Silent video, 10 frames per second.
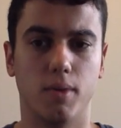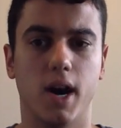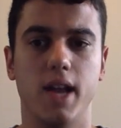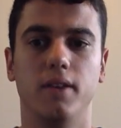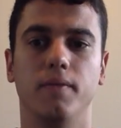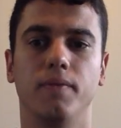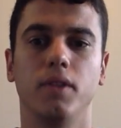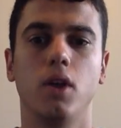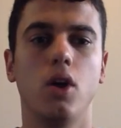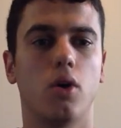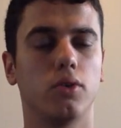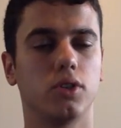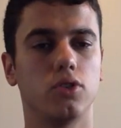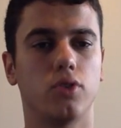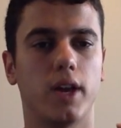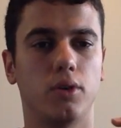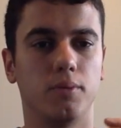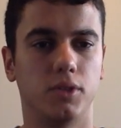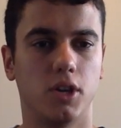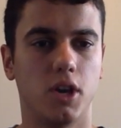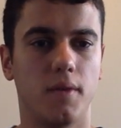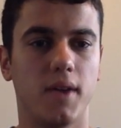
mind. Also, try to observe